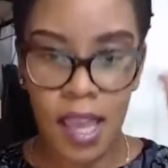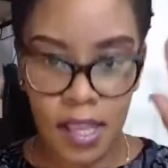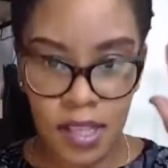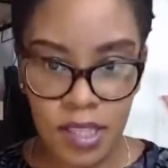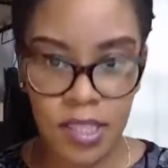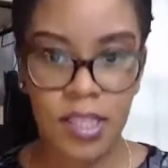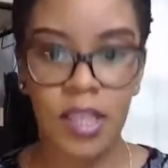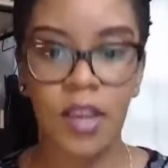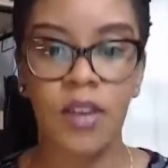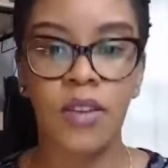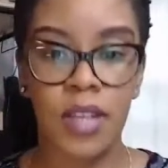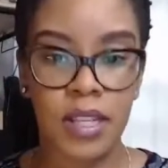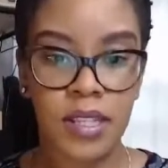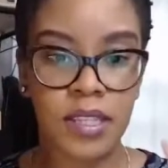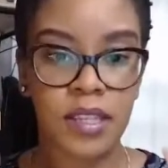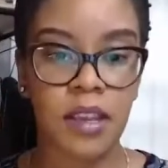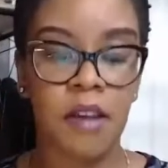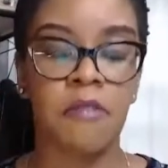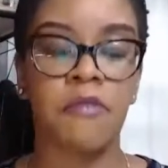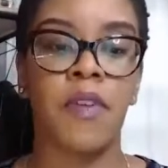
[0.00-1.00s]
and
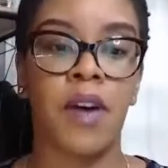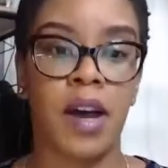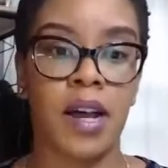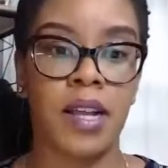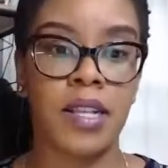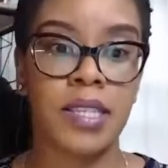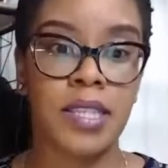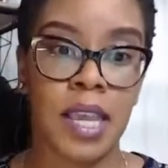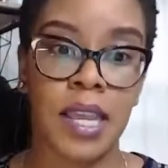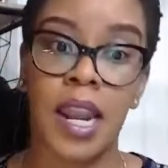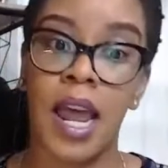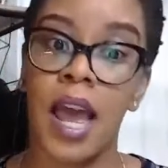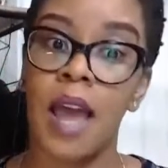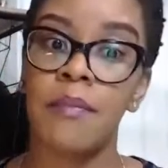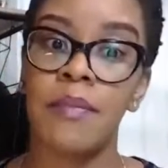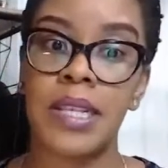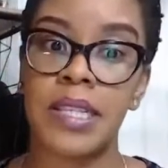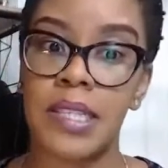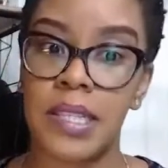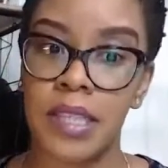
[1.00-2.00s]
zillions of fonts, and
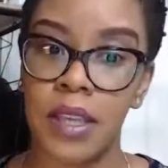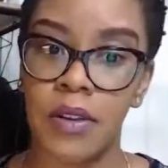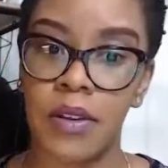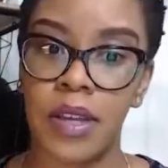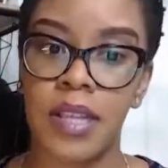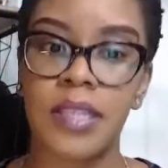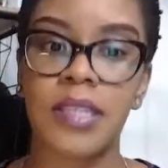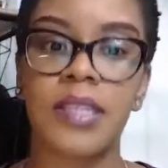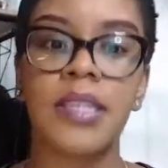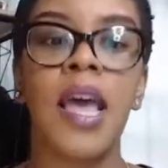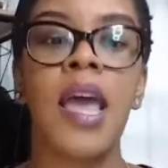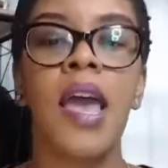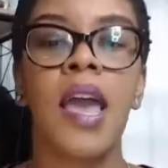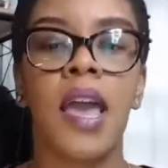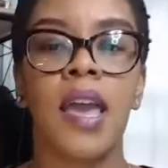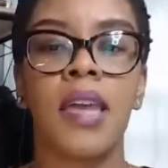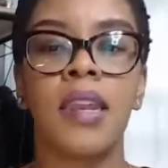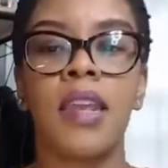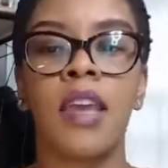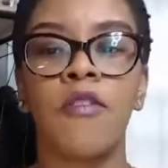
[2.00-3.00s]
I mean zillions.
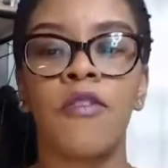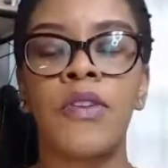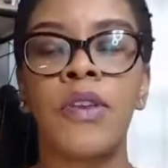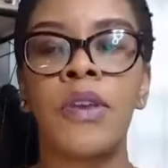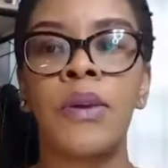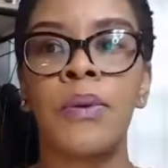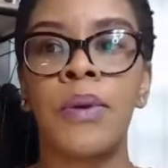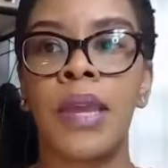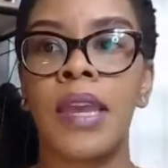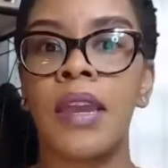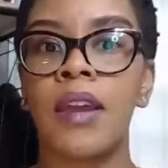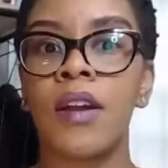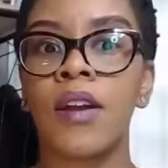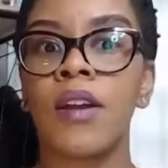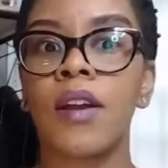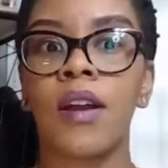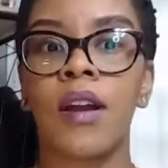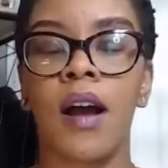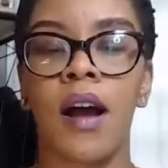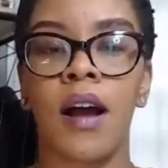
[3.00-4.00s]
And if you
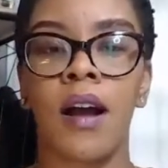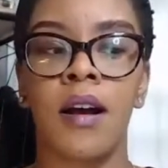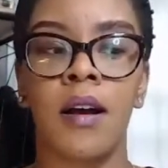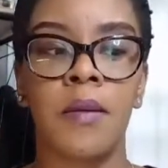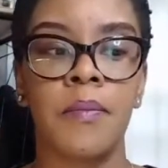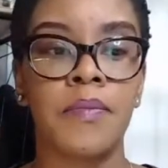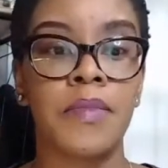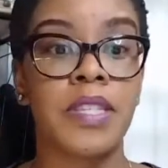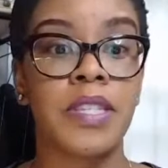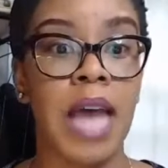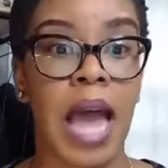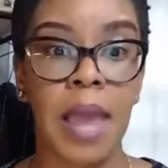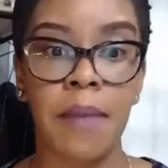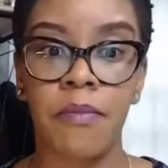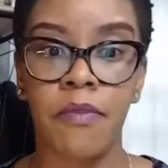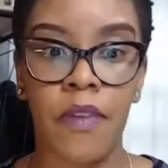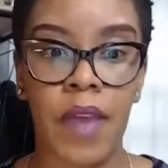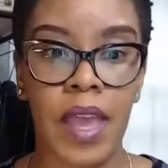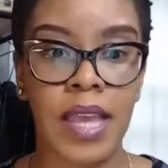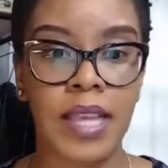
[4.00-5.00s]
hear
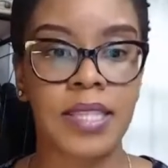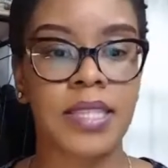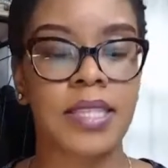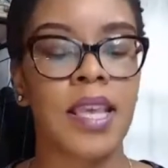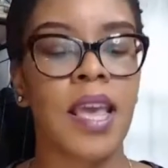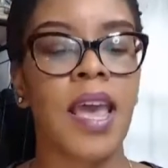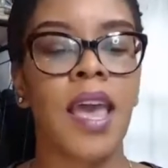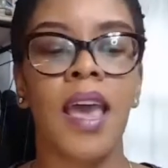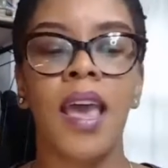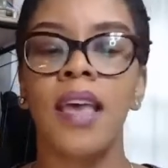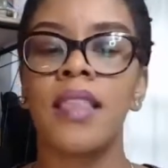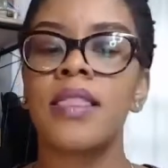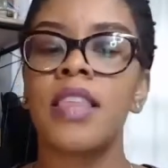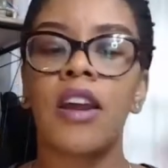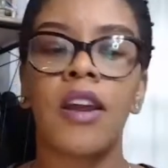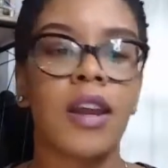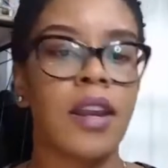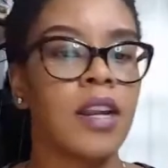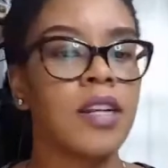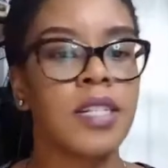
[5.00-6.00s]
typeface,
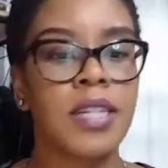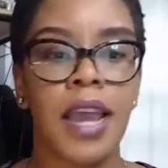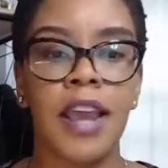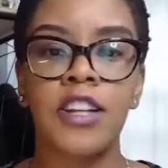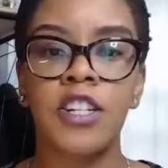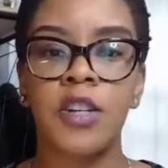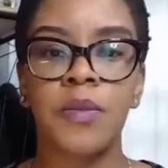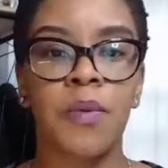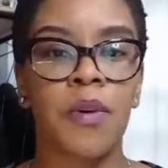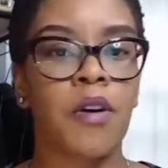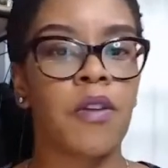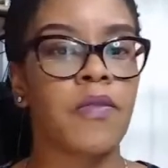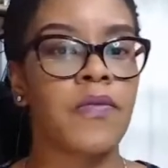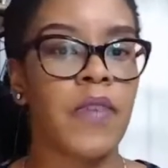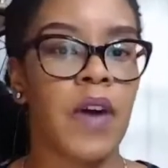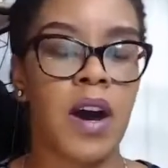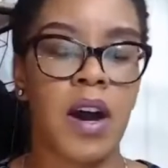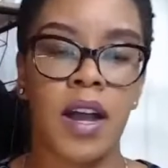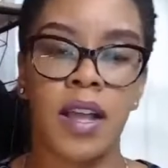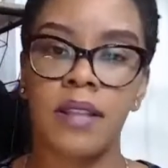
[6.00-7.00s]
they're interchangeable.
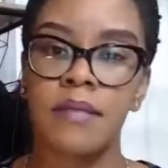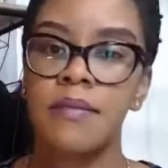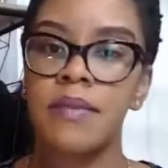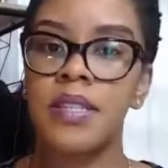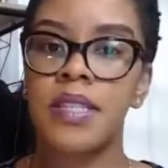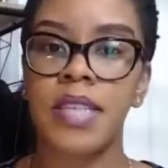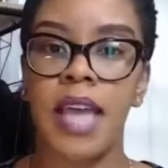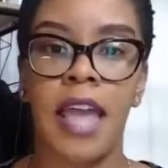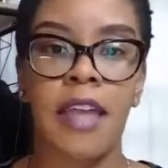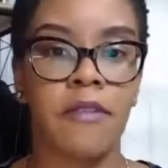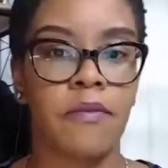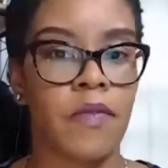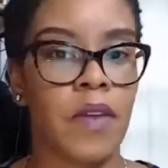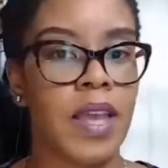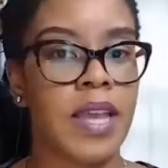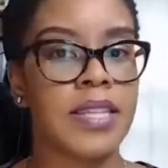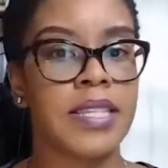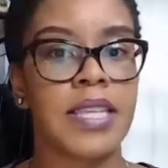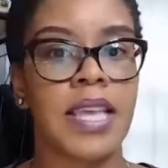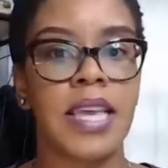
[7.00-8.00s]
Font,
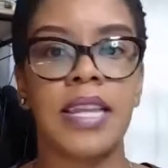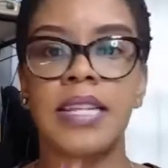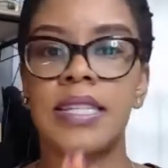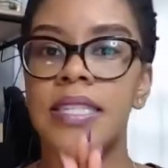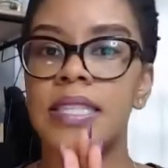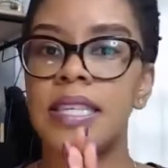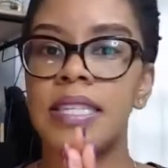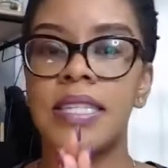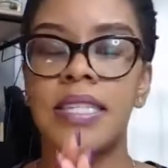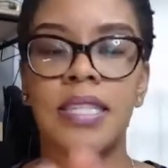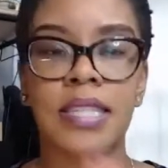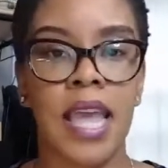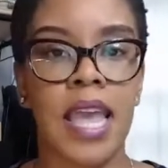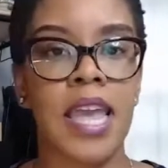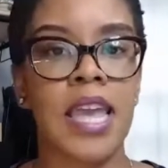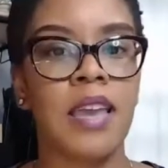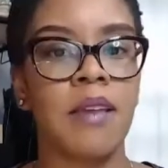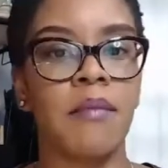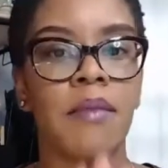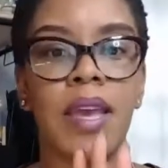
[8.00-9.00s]
typeface, it is the
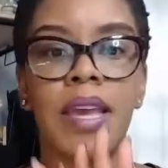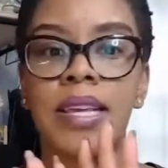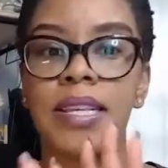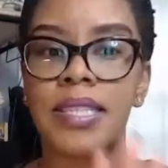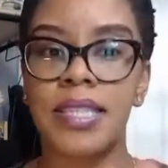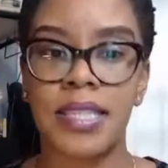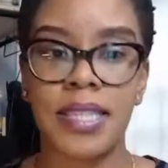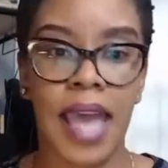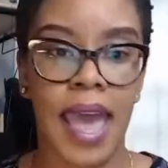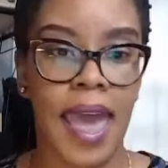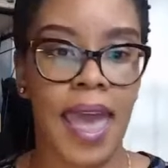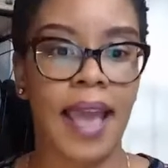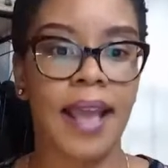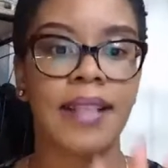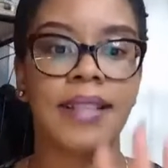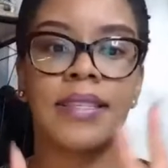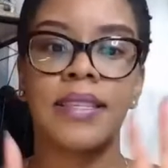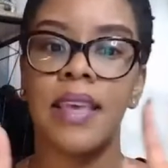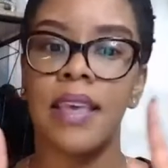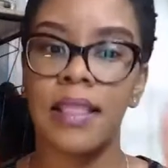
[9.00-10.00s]
same
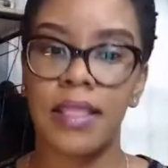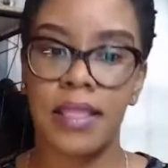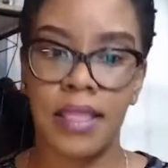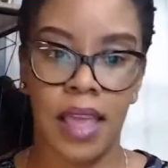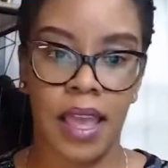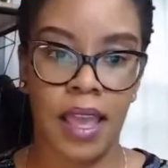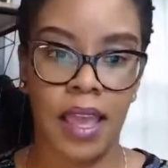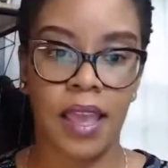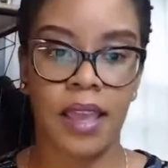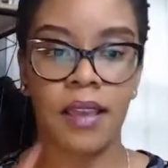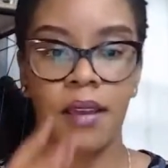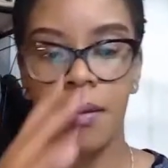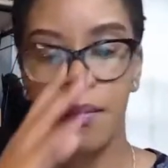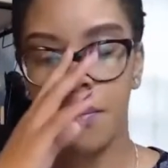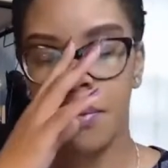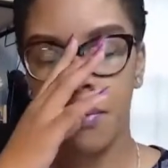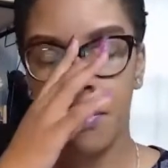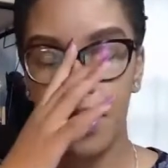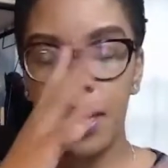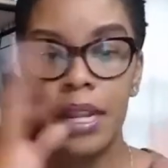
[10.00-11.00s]
exact thing
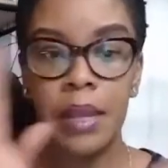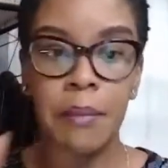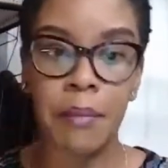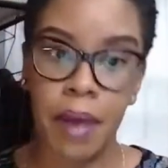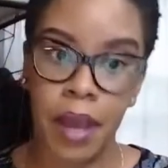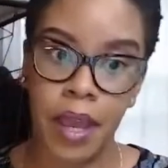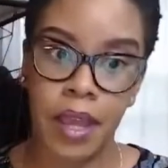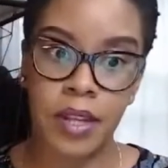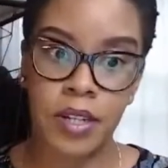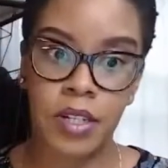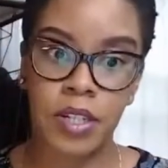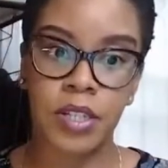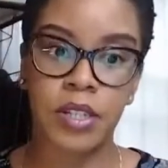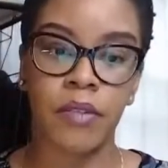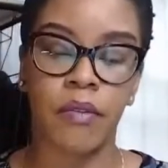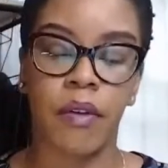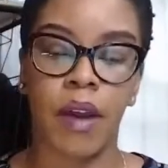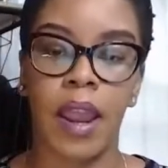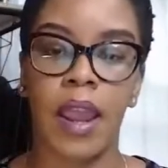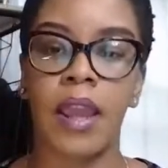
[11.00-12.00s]
pretty
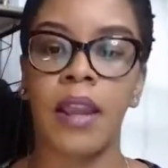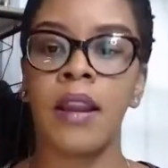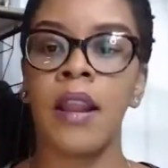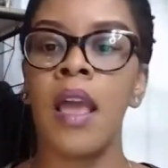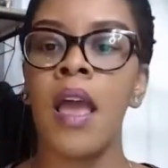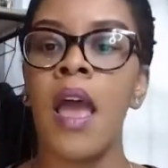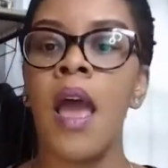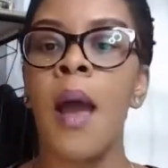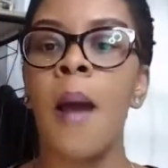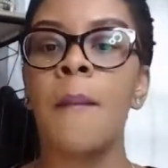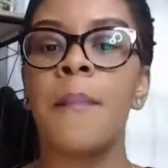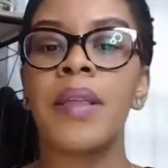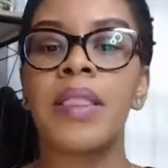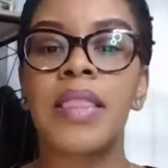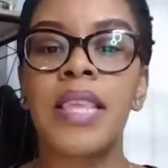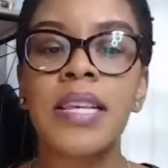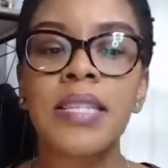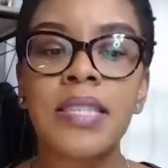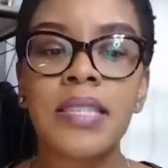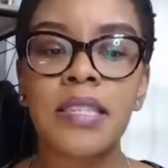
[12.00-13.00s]
much, right?
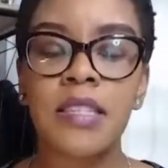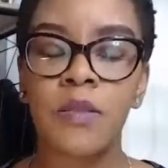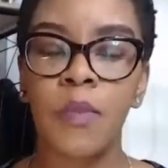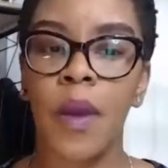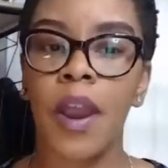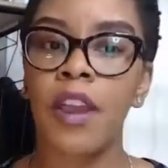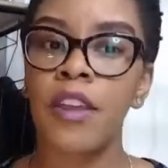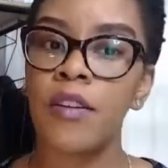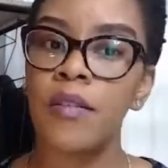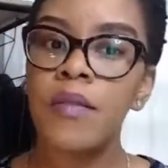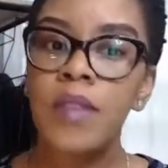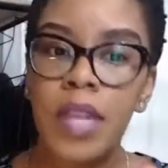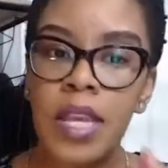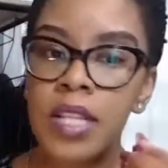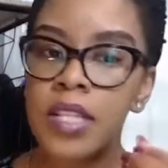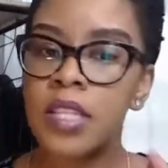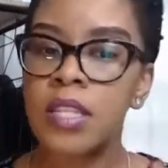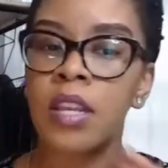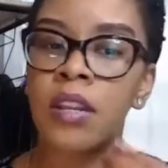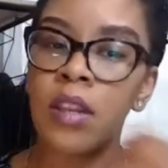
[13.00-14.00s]
But this is where you
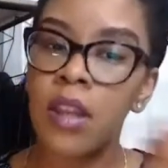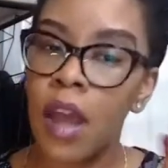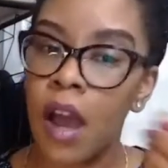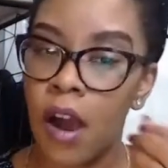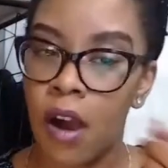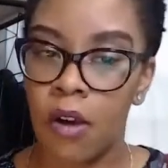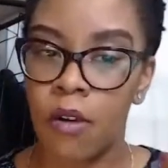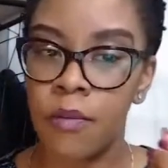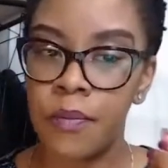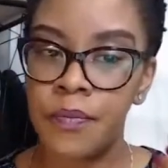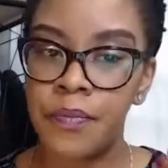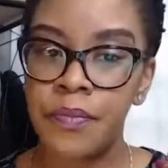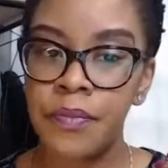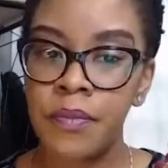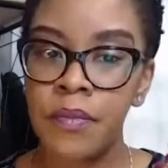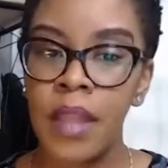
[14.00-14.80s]
need to know,